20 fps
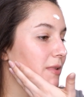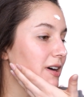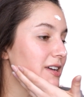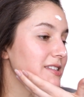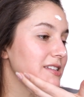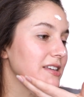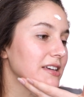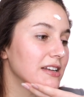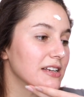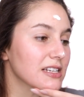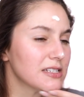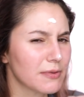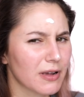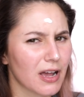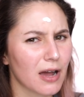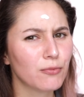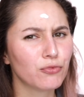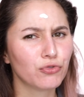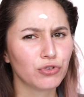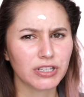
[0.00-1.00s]
My skin has
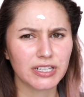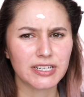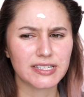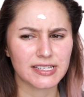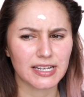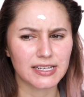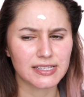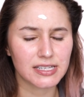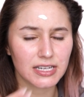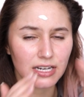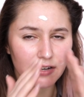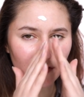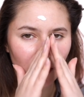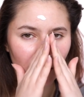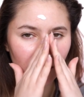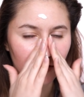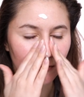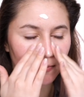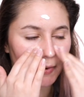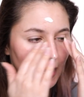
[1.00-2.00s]
become really sensitive
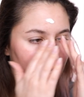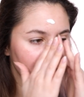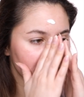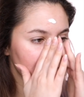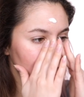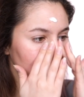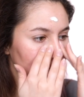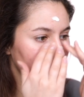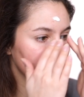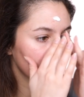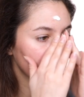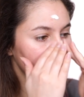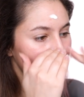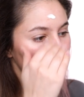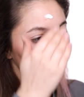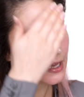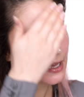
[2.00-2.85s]
over the past year,